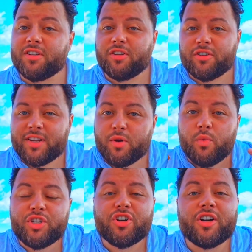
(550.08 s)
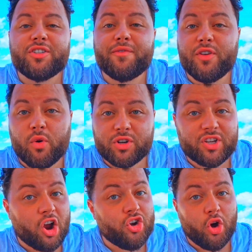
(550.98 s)
in learning which cards of yours
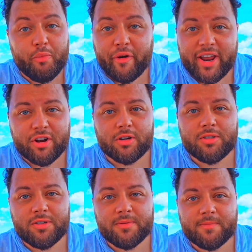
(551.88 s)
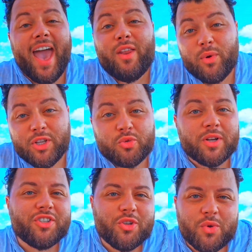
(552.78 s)
are no-brainers and which
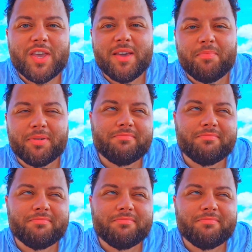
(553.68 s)
ones you keep